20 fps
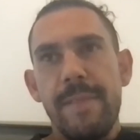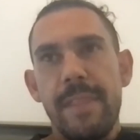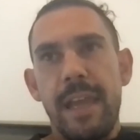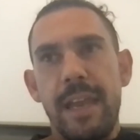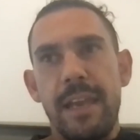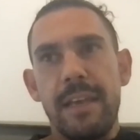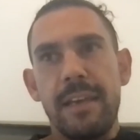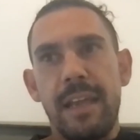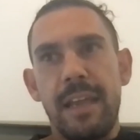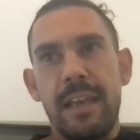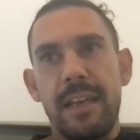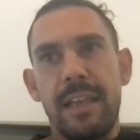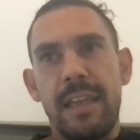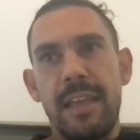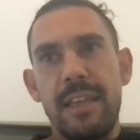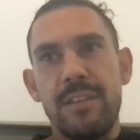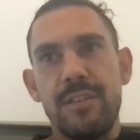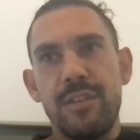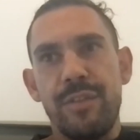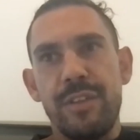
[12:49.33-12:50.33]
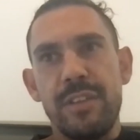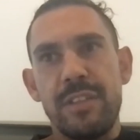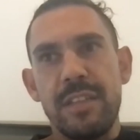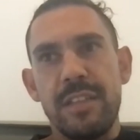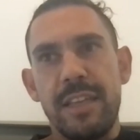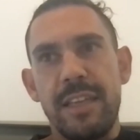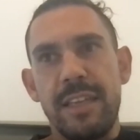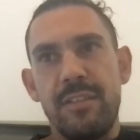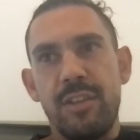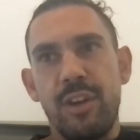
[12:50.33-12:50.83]
and kids
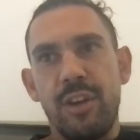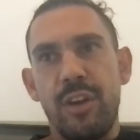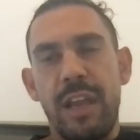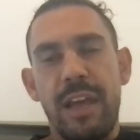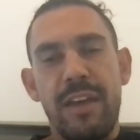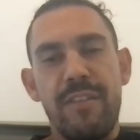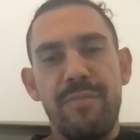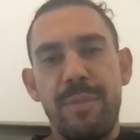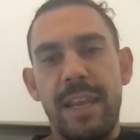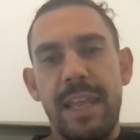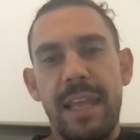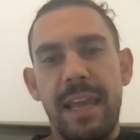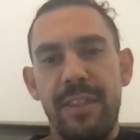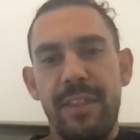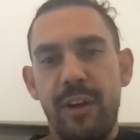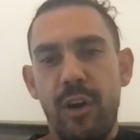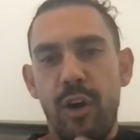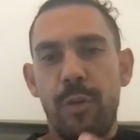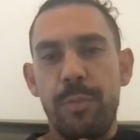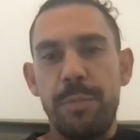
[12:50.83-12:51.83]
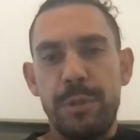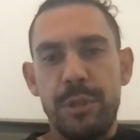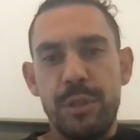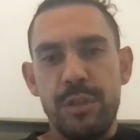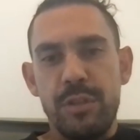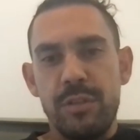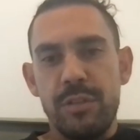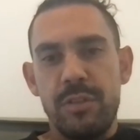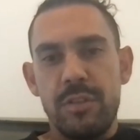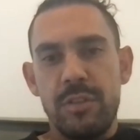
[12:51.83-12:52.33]
obviously don't have many other
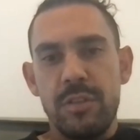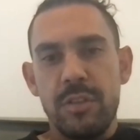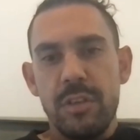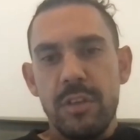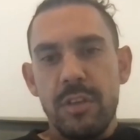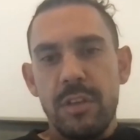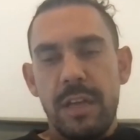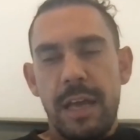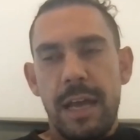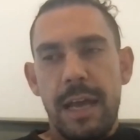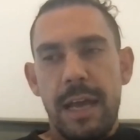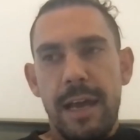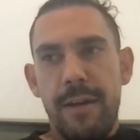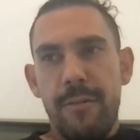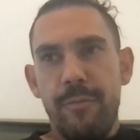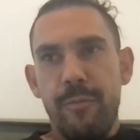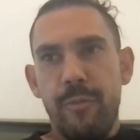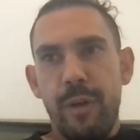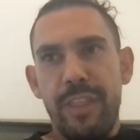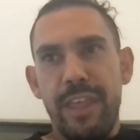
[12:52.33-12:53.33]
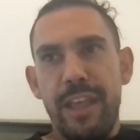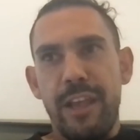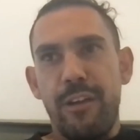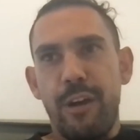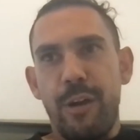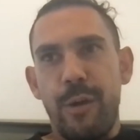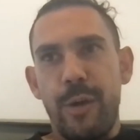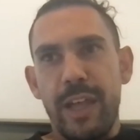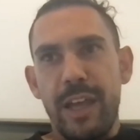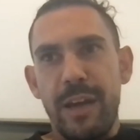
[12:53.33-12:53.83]
options. When they're
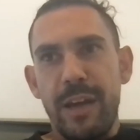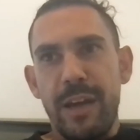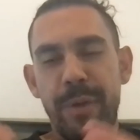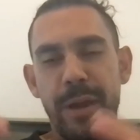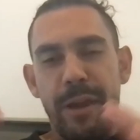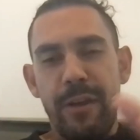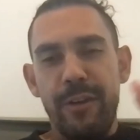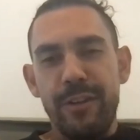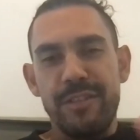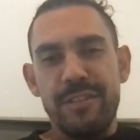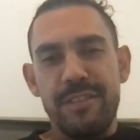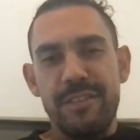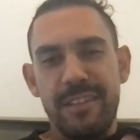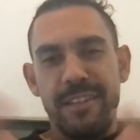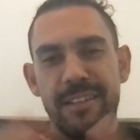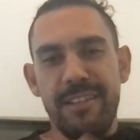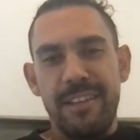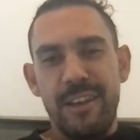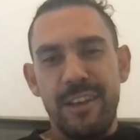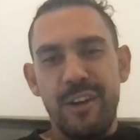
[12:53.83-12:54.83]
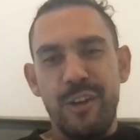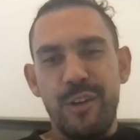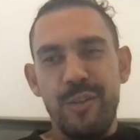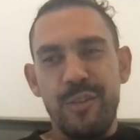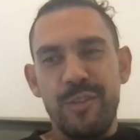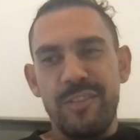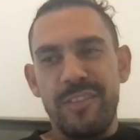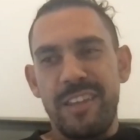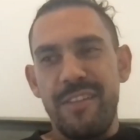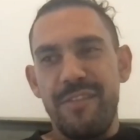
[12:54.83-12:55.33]
growing up, parents,
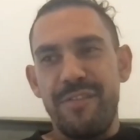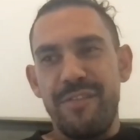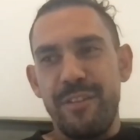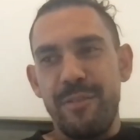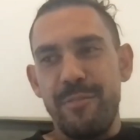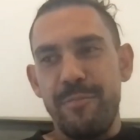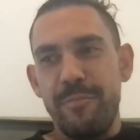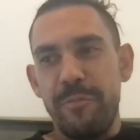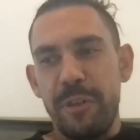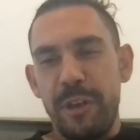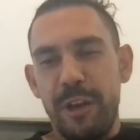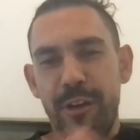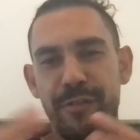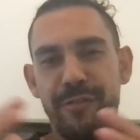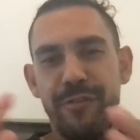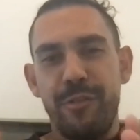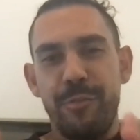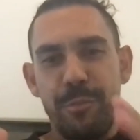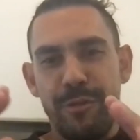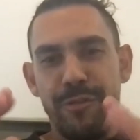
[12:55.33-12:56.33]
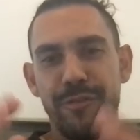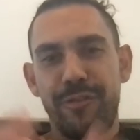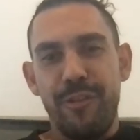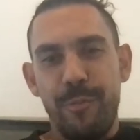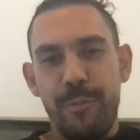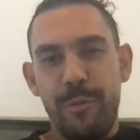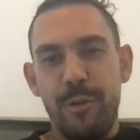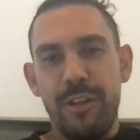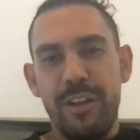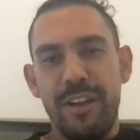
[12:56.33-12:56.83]
give them,
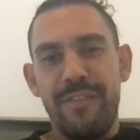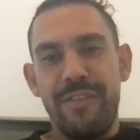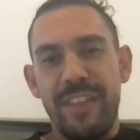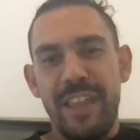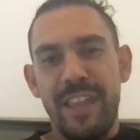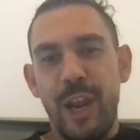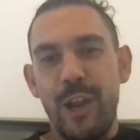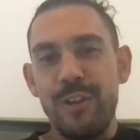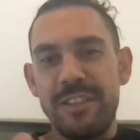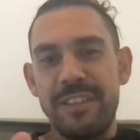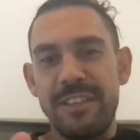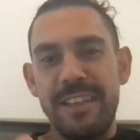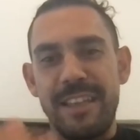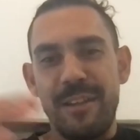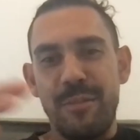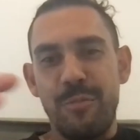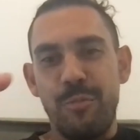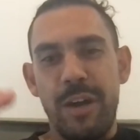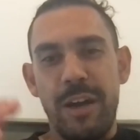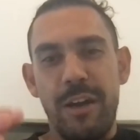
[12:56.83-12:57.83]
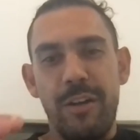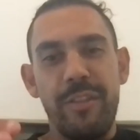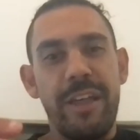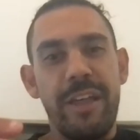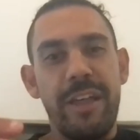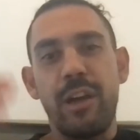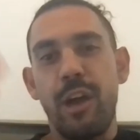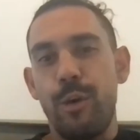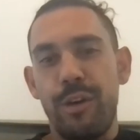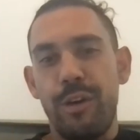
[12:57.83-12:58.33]
football, and if they don't see them well,
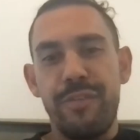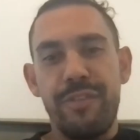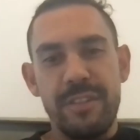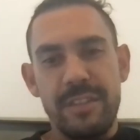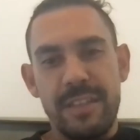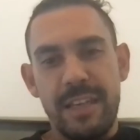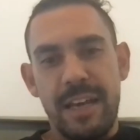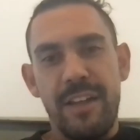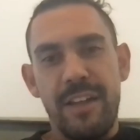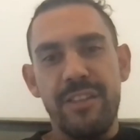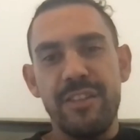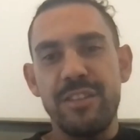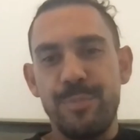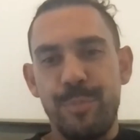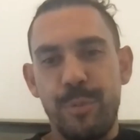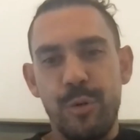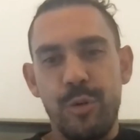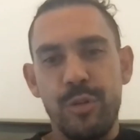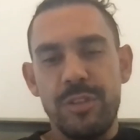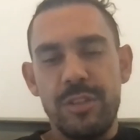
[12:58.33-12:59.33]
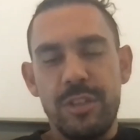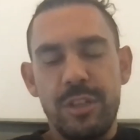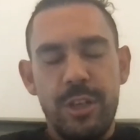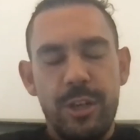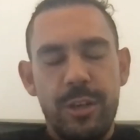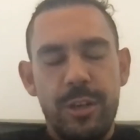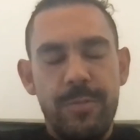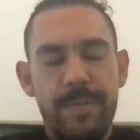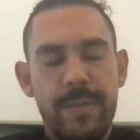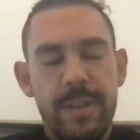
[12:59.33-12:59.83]
they'll go off into other sports.
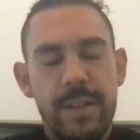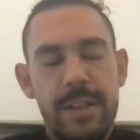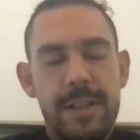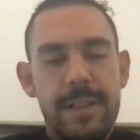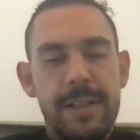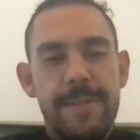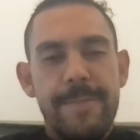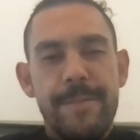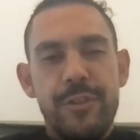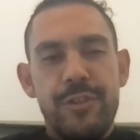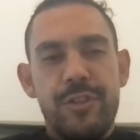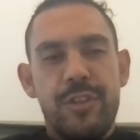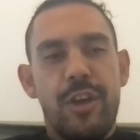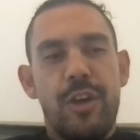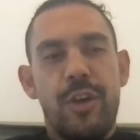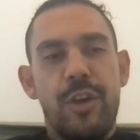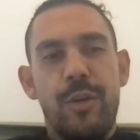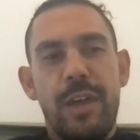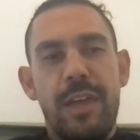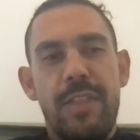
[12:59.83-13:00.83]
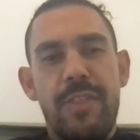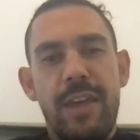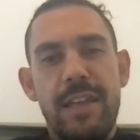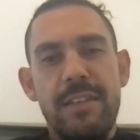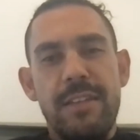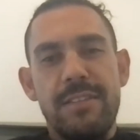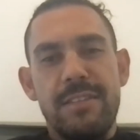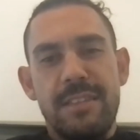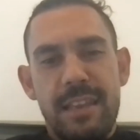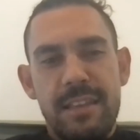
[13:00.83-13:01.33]
So in
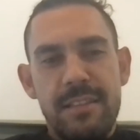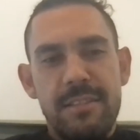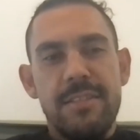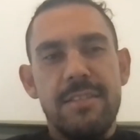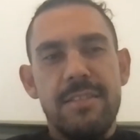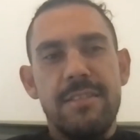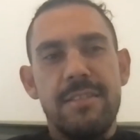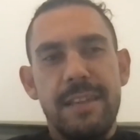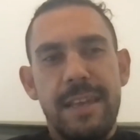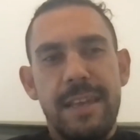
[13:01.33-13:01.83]
that sense,